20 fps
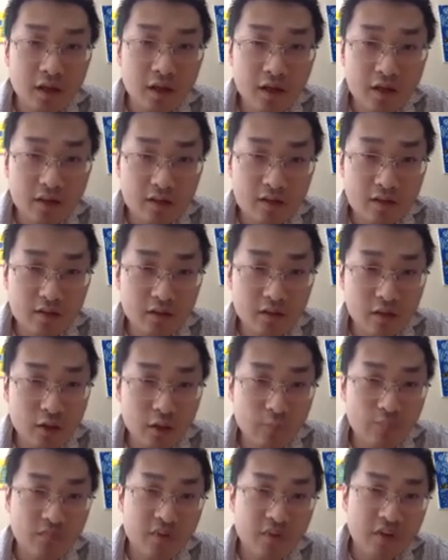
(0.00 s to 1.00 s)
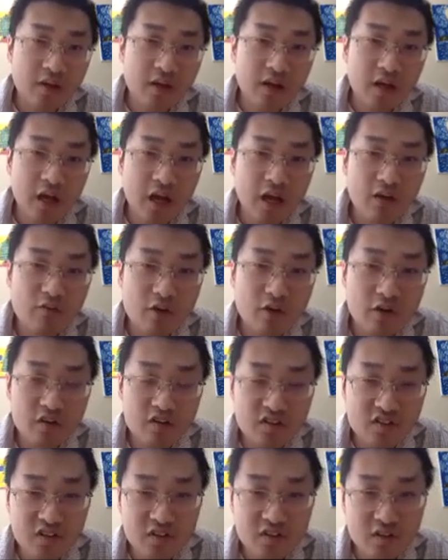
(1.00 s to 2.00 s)
And I will
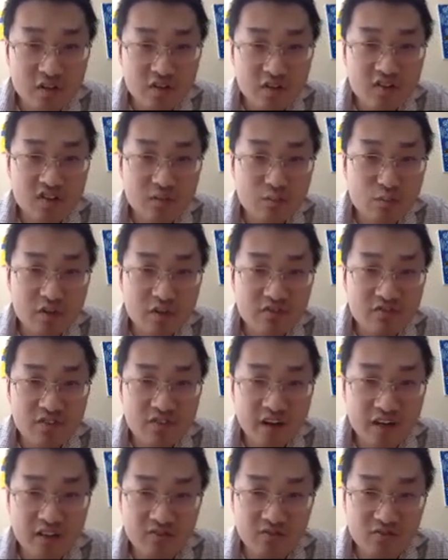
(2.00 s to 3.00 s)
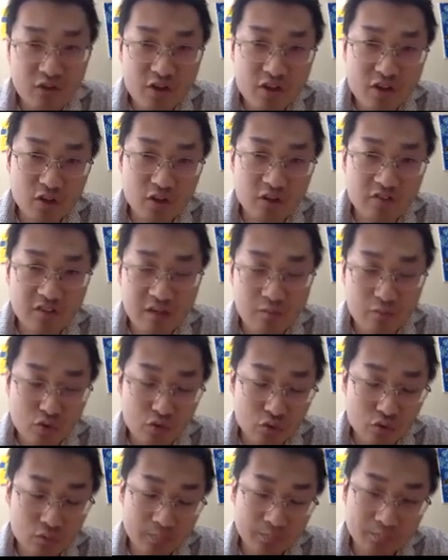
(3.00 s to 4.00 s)
consider a simplified version of
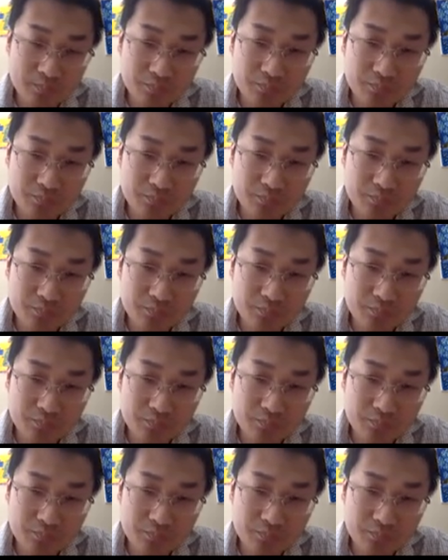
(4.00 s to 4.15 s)
M2.